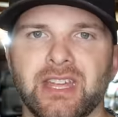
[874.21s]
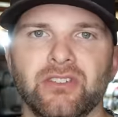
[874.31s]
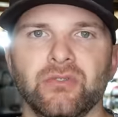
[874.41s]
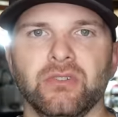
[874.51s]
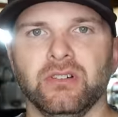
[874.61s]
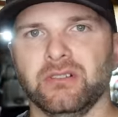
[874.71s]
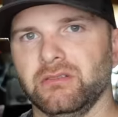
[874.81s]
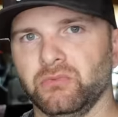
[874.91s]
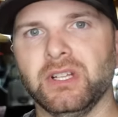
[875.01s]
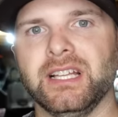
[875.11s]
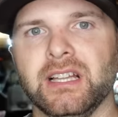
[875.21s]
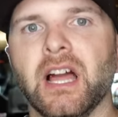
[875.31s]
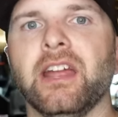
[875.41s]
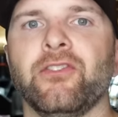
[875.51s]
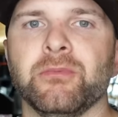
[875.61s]
that you really
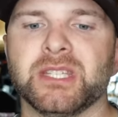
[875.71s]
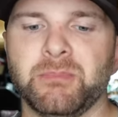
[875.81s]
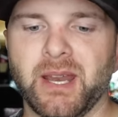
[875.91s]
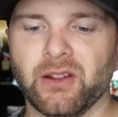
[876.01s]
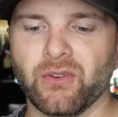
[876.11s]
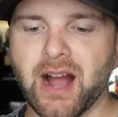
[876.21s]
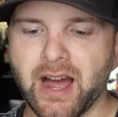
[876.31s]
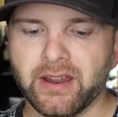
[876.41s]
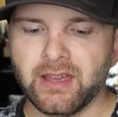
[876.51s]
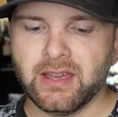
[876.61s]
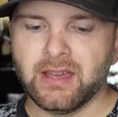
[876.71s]
like from a spinning rod,